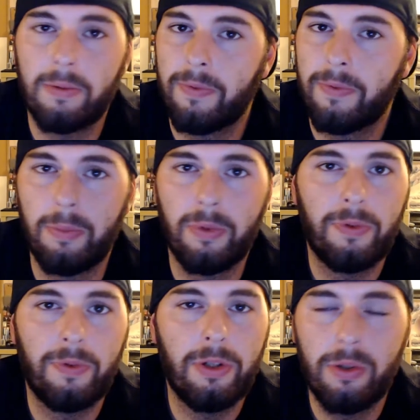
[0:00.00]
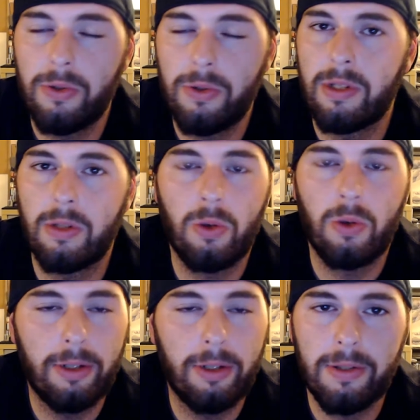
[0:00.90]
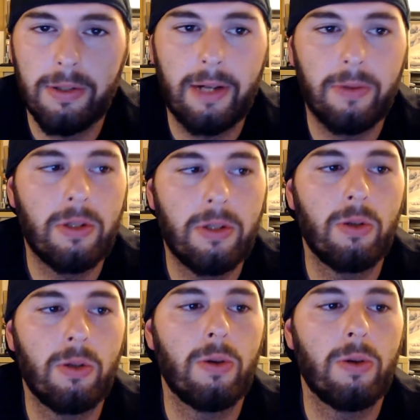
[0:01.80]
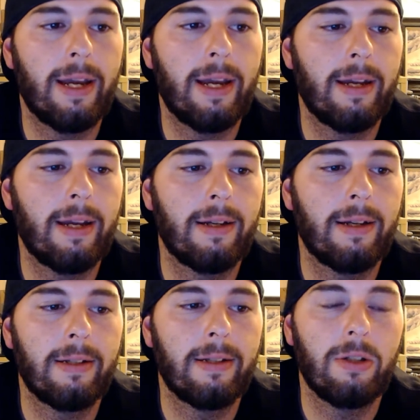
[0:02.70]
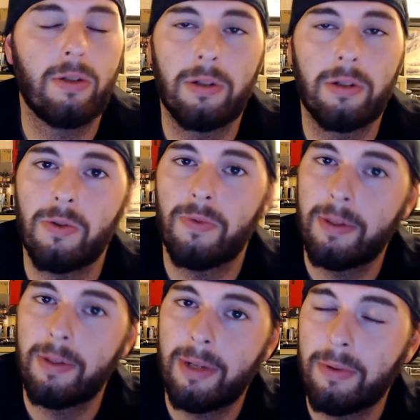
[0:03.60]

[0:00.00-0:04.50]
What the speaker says: From reviews, tutorials, how-to, and you can also find my